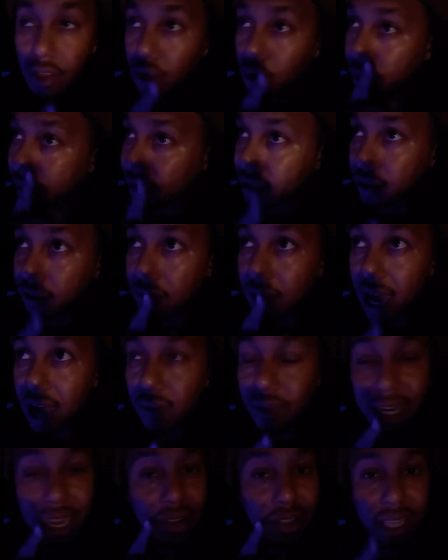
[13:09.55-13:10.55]
You can
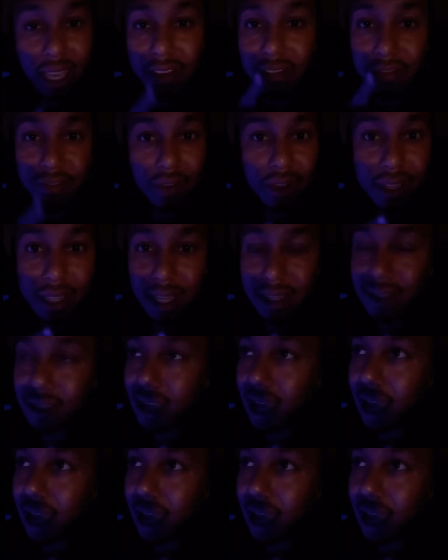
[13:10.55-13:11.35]
survive without that friend that's